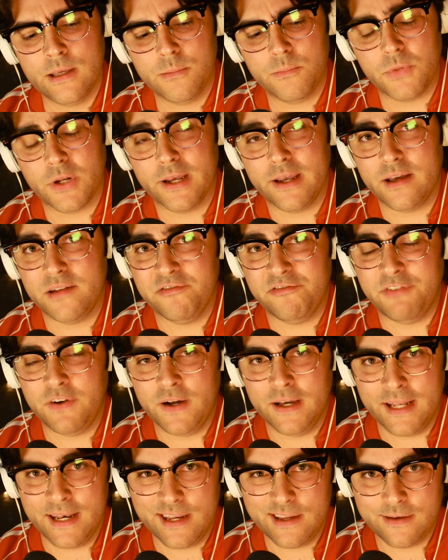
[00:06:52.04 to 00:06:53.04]
But I had
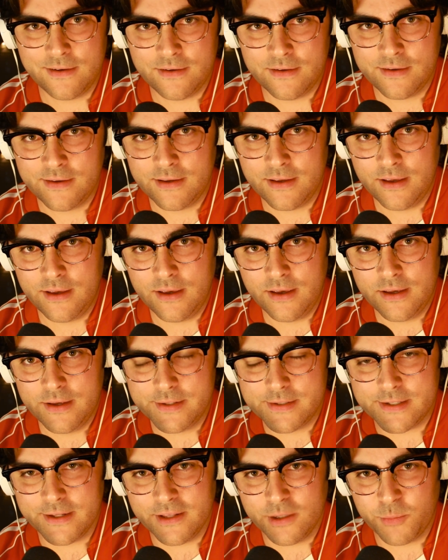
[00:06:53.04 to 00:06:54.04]
fun
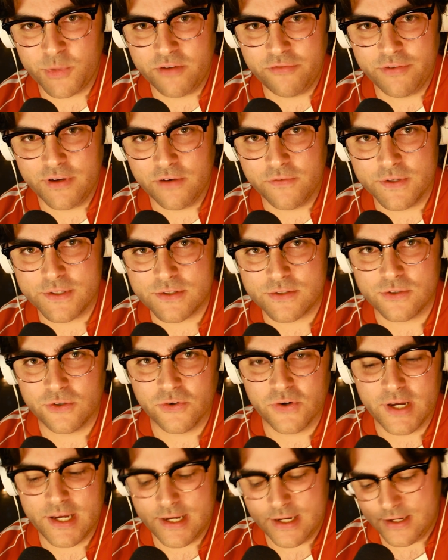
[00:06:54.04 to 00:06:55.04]
telling my favorite
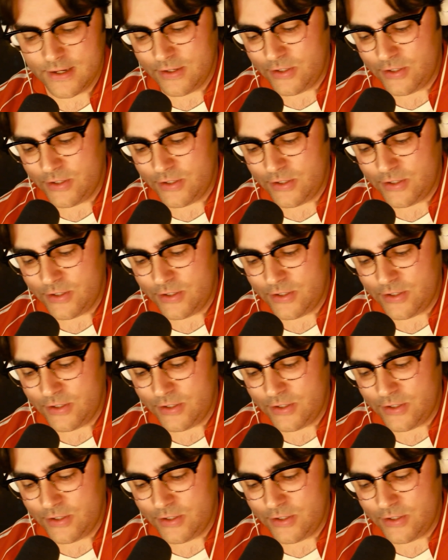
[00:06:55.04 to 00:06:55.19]
story.